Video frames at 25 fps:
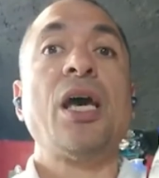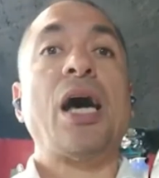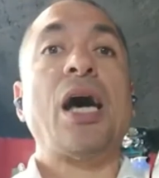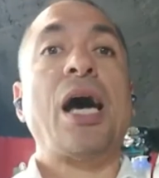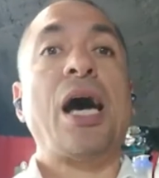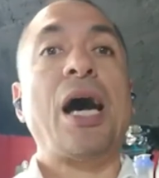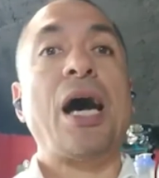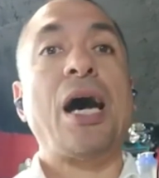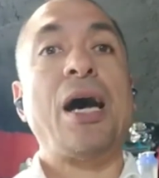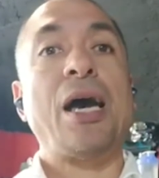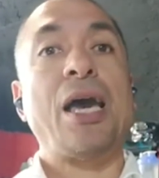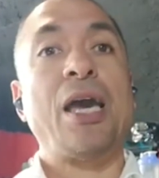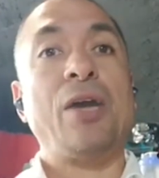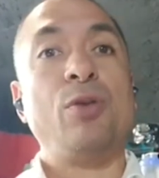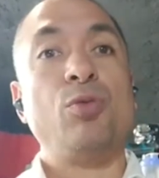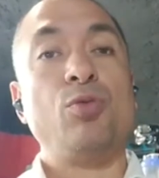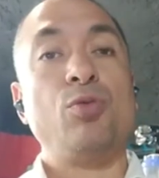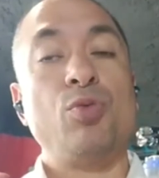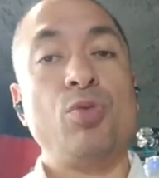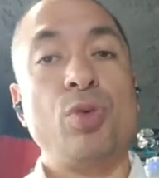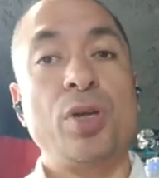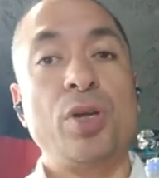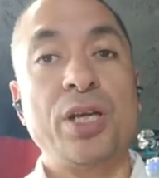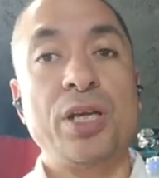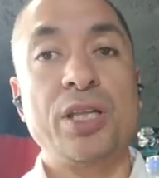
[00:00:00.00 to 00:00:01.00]

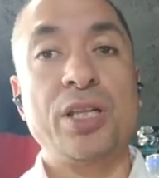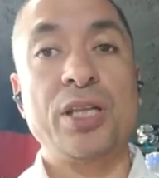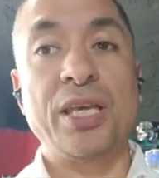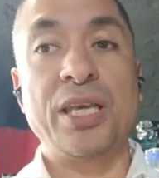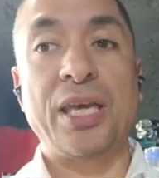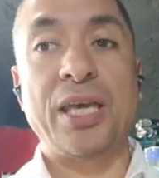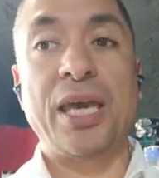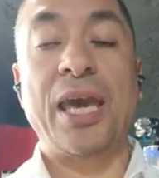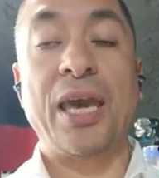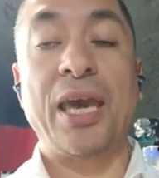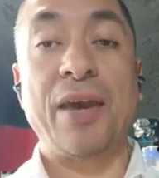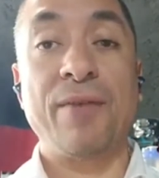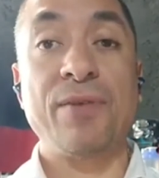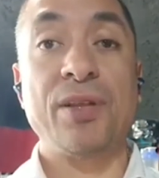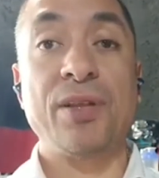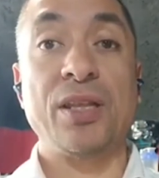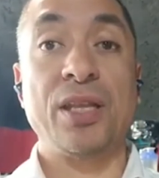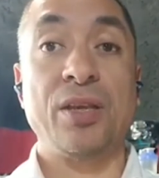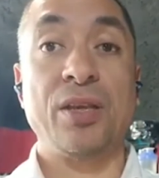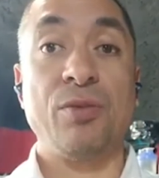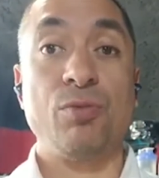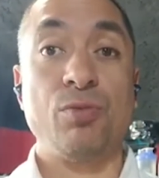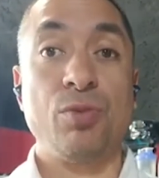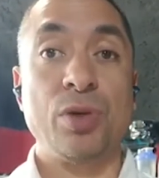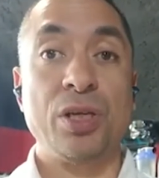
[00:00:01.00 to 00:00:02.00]
and really
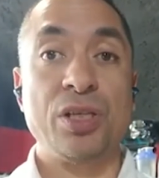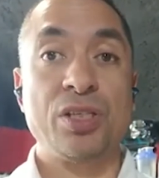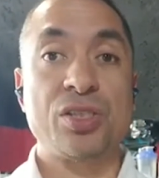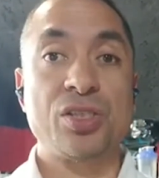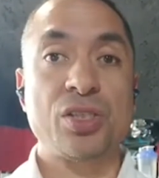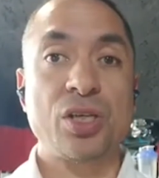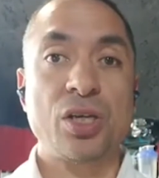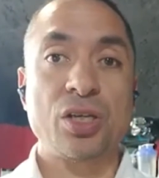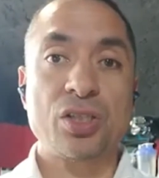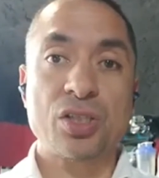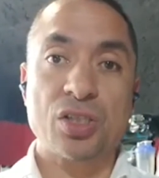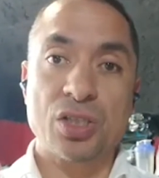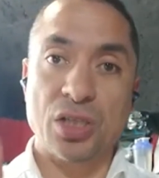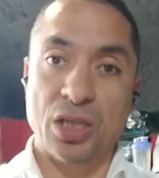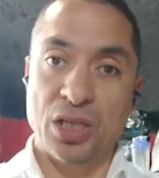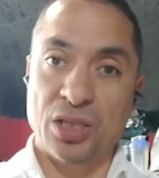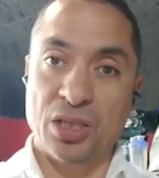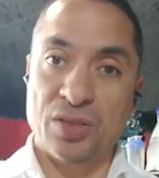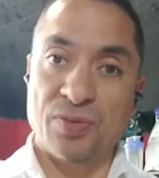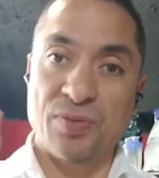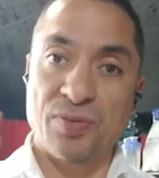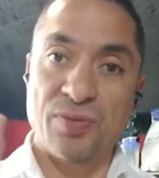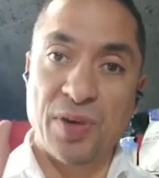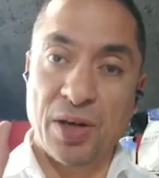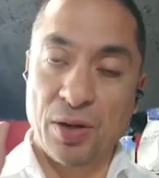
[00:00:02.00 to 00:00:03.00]
heavily researched
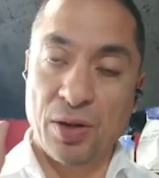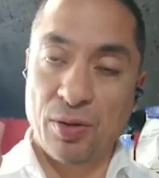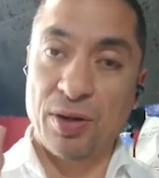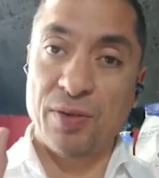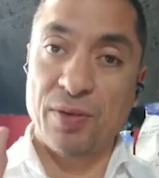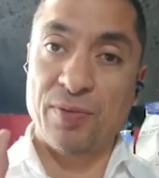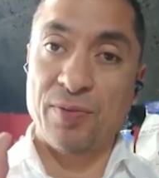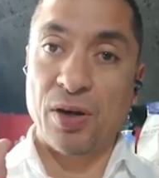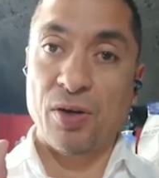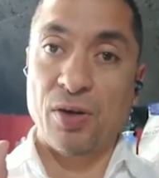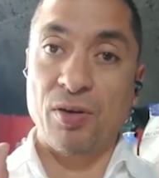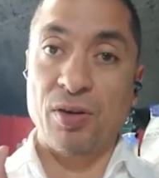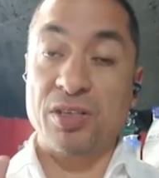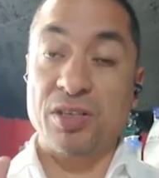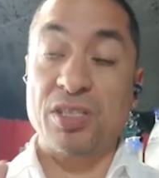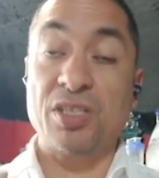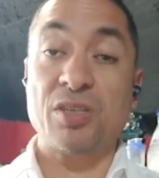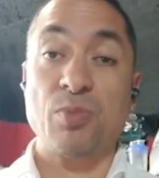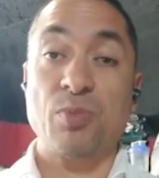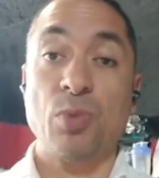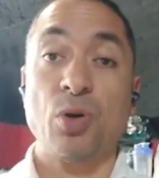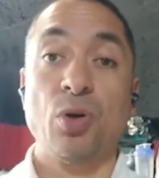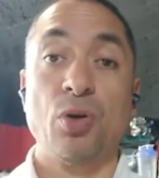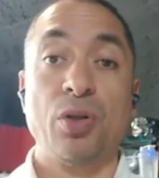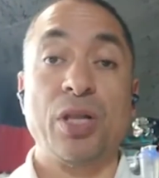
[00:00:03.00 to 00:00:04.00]
is very, very
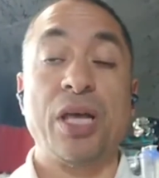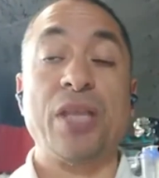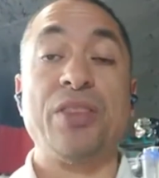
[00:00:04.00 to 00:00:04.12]
small.